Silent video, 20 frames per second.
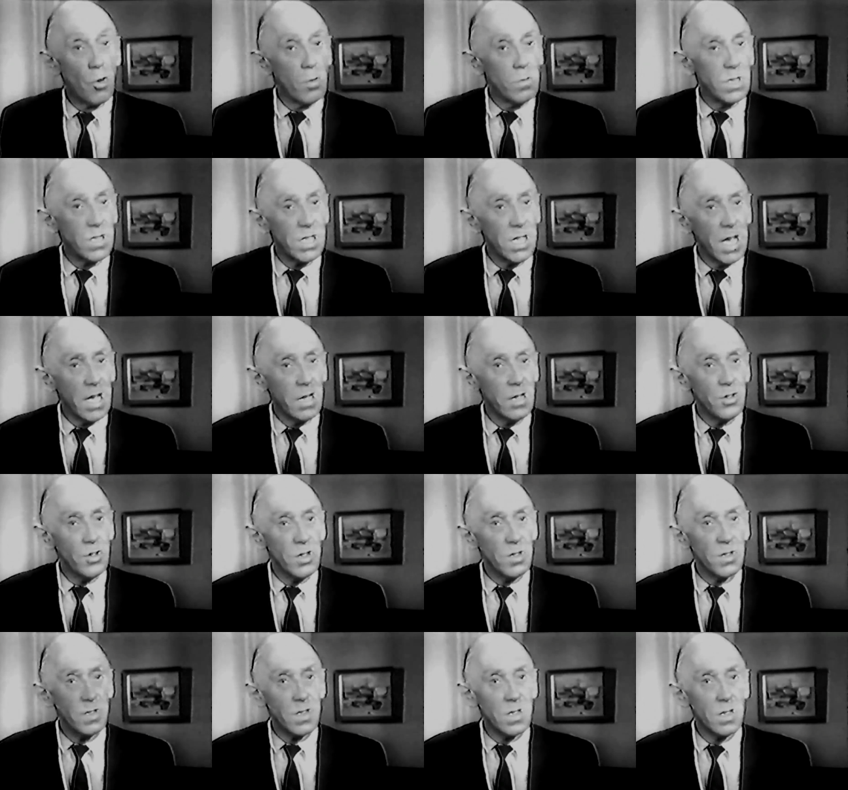Gross
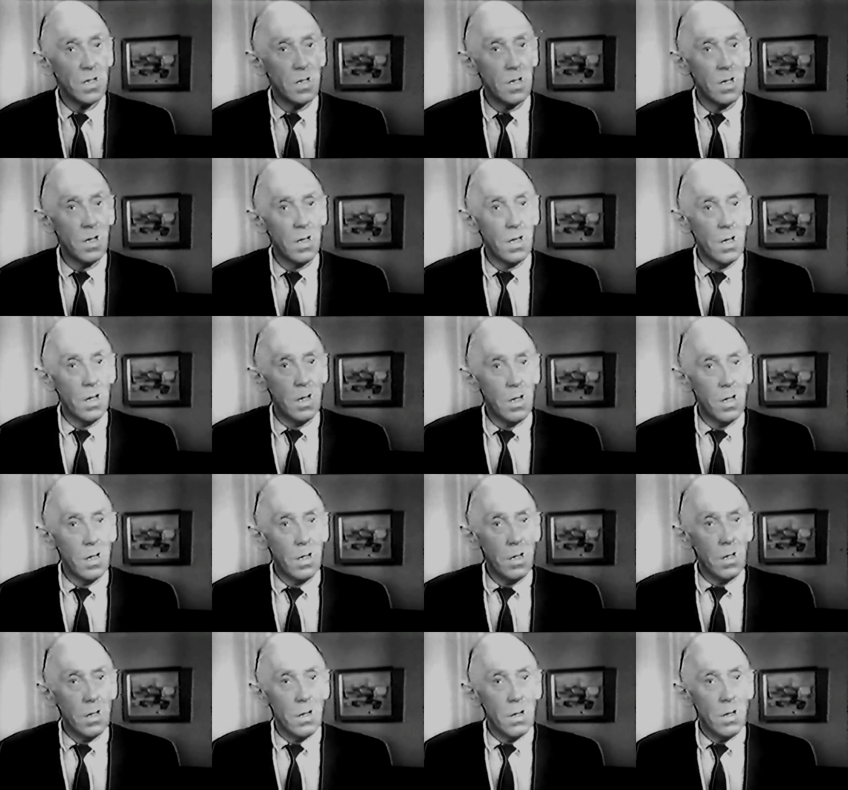negligence?
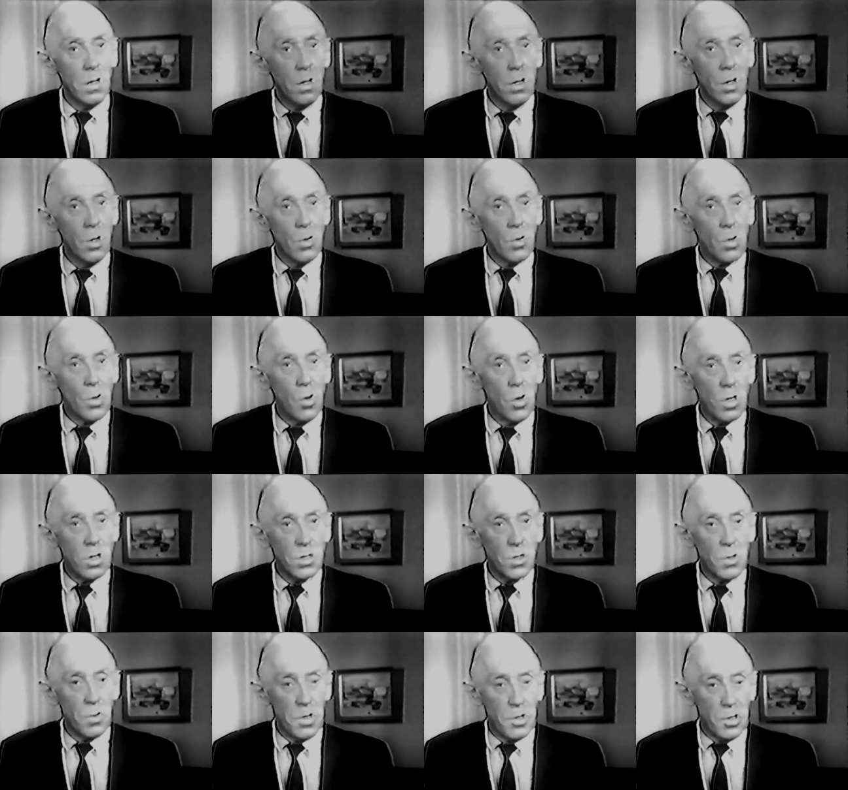No
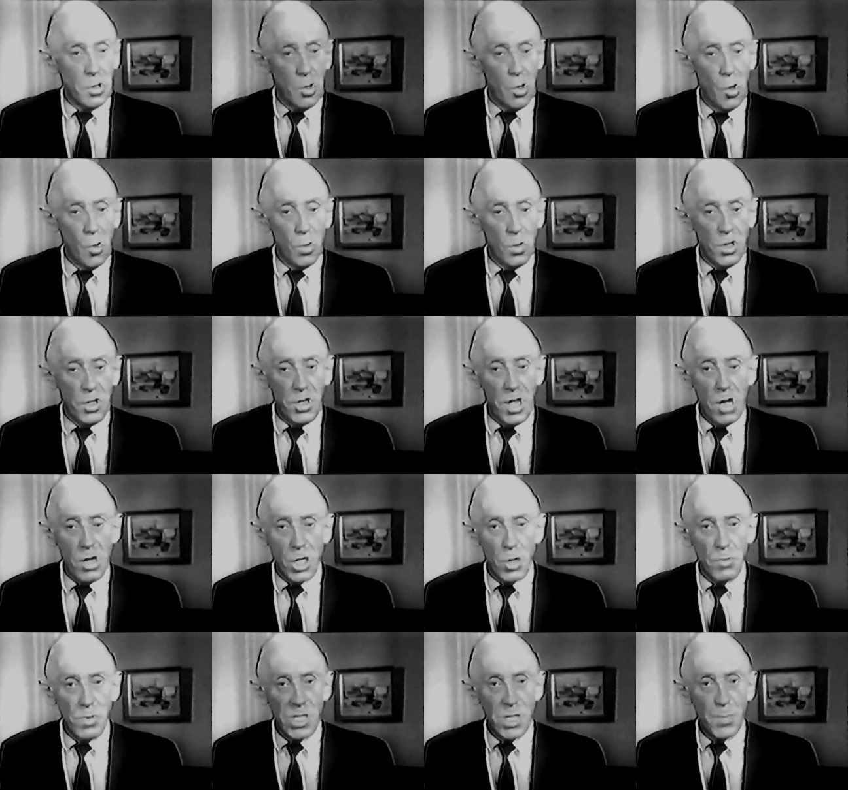court's going to hold a
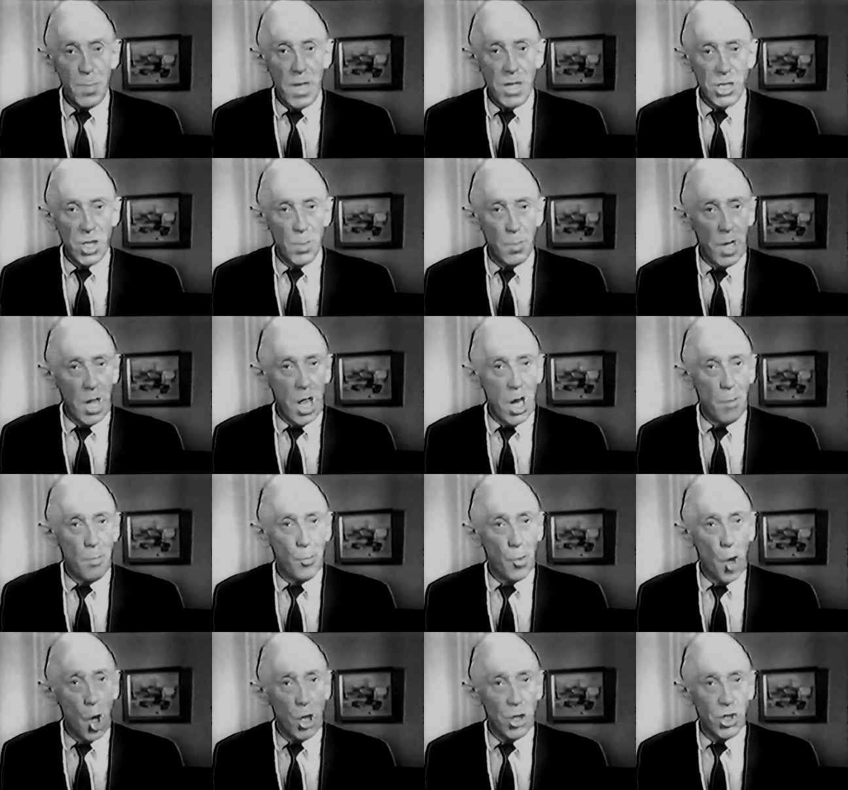doctor responsible on a
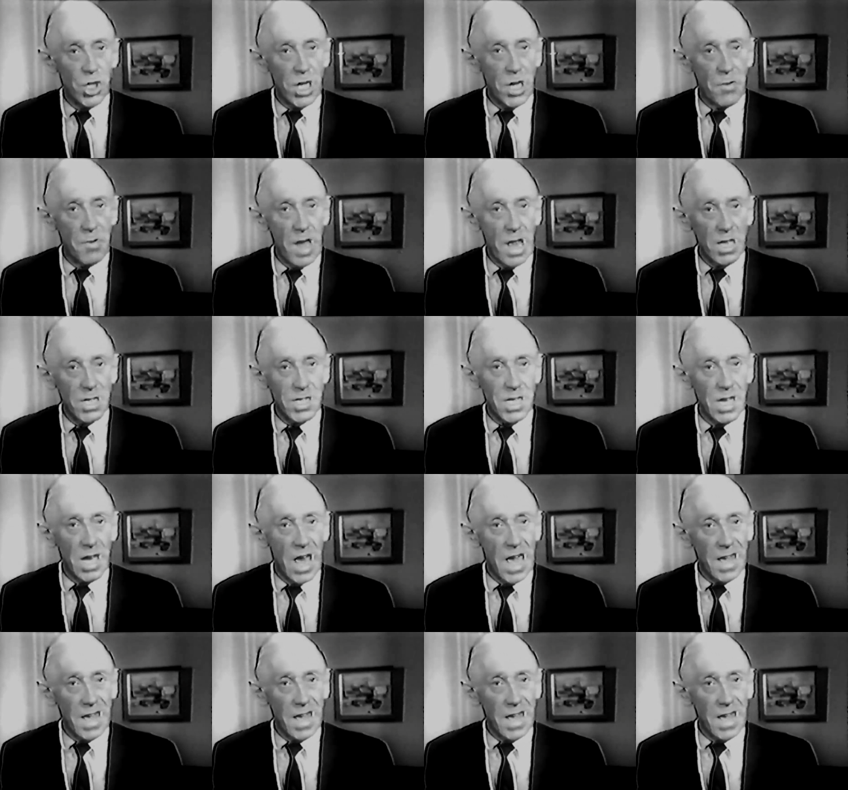broad generality